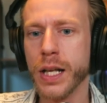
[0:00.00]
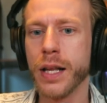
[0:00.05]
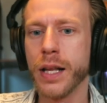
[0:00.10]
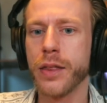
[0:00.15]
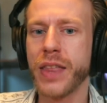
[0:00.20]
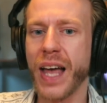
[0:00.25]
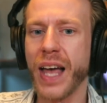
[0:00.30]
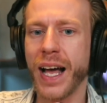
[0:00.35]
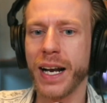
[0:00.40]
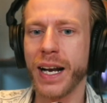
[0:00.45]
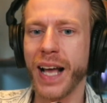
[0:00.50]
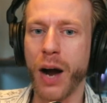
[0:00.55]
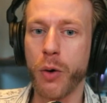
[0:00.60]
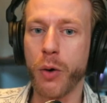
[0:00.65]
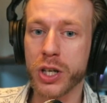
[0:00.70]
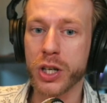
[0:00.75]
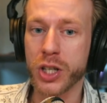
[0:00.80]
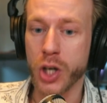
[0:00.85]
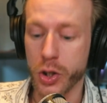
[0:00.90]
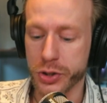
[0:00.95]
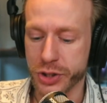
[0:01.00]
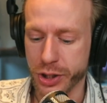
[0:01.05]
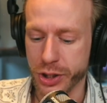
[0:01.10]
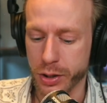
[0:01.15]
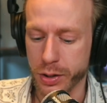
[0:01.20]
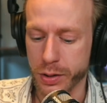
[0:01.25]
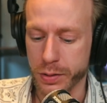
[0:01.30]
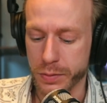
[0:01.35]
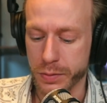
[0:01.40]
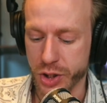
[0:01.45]
that our
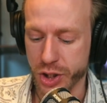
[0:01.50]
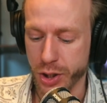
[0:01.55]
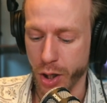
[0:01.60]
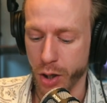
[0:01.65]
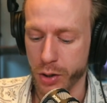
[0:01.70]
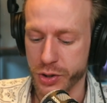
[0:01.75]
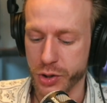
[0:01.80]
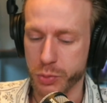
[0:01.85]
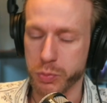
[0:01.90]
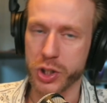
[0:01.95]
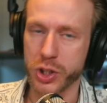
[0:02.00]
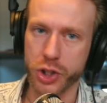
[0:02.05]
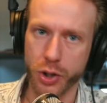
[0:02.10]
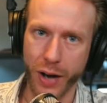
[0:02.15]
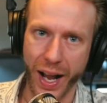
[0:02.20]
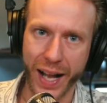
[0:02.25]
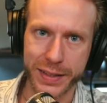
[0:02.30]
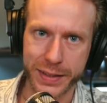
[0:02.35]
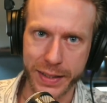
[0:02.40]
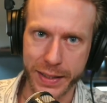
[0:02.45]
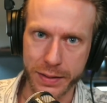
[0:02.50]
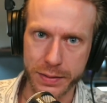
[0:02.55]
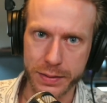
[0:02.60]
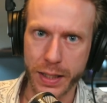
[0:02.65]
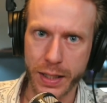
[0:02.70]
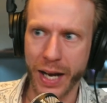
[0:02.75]
culture starts retracting.